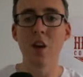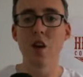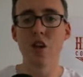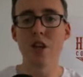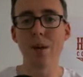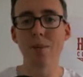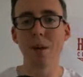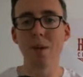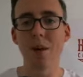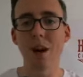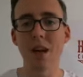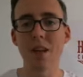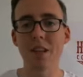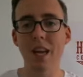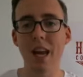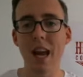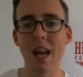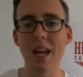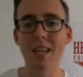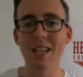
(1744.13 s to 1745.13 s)
Jimmy writes,
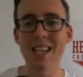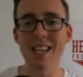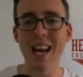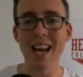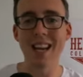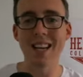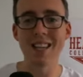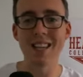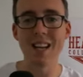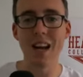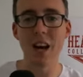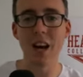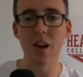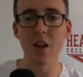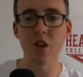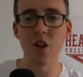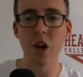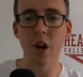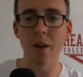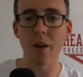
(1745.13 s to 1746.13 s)
K-State is not a
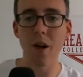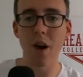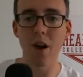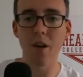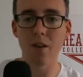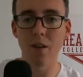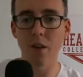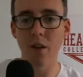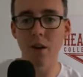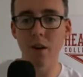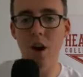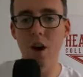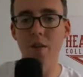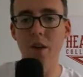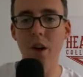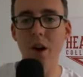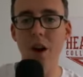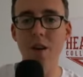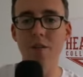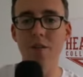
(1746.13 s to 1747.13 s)
juggernaut of an
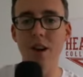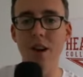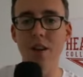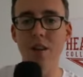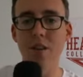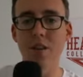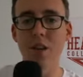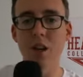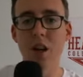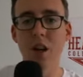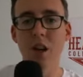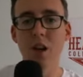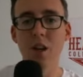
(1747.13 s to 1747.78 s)
offense.